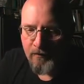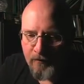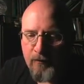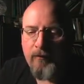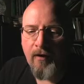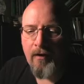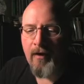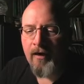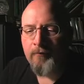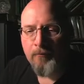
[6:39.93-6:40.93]
there's
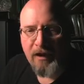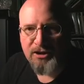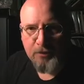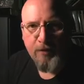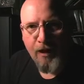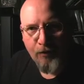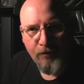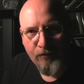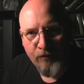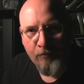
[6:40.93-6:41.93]
as much about
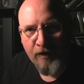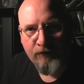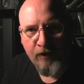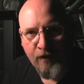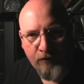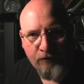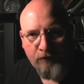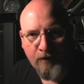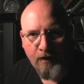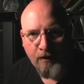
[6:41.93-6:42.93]
the amazing atheist
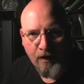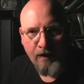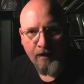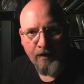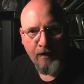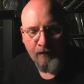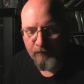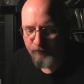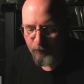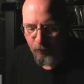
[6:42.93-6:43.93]
that I like as